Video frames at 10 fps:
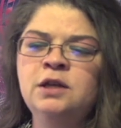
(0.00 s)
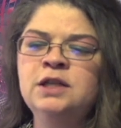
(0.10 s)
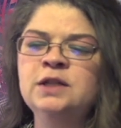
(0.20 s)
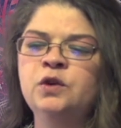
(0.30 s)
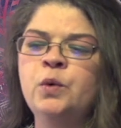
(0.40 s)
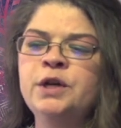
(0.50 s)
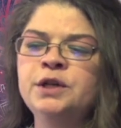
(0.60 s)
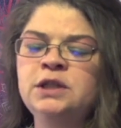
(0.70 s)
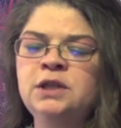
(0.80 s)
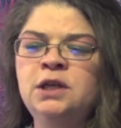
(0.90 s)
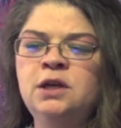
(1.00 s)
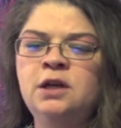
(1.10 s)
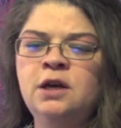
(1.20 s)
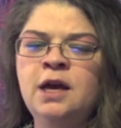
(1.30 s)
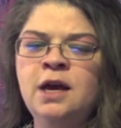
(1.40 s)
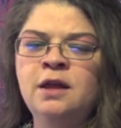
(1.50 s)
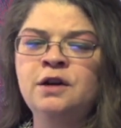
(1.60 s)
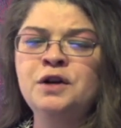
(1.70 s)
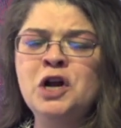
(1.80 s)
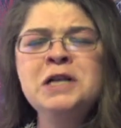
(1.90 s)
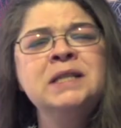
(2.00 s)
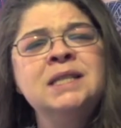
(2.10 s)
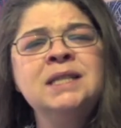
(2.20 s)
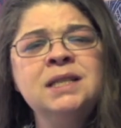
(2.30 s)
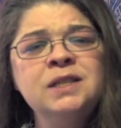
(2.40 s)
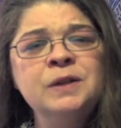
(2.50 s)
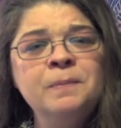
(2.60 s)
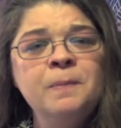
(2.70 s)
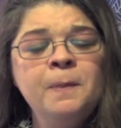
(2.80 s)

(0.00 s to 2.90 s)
disloyalty and their narcissism,